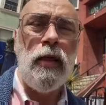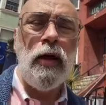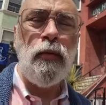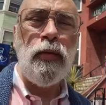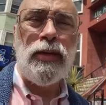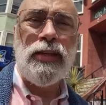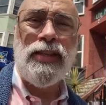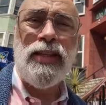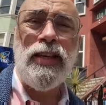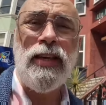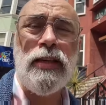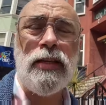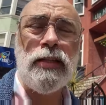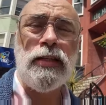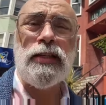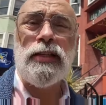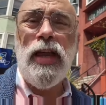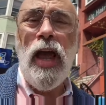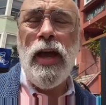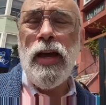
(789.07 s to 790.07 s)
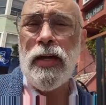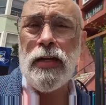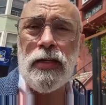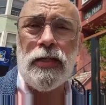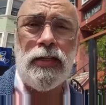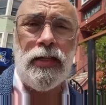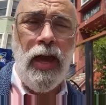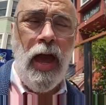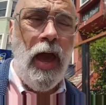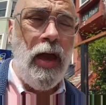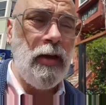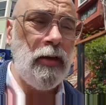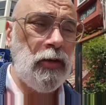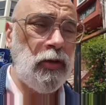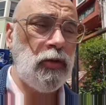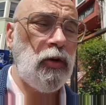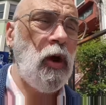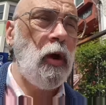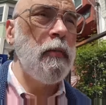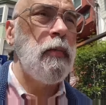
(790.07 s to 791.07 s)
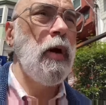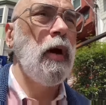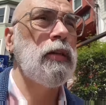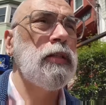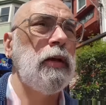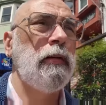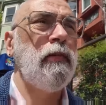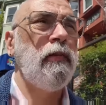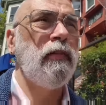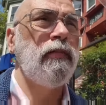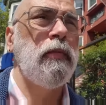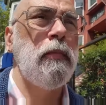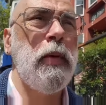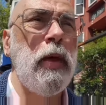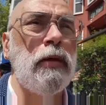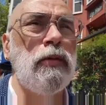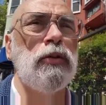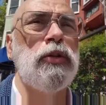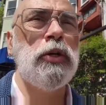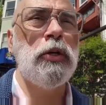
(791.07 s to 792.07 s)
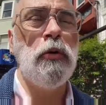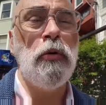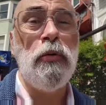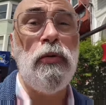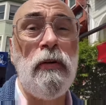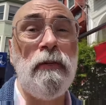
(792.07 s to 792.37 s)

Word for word: That was the second gayest Starbucks I've ever been to.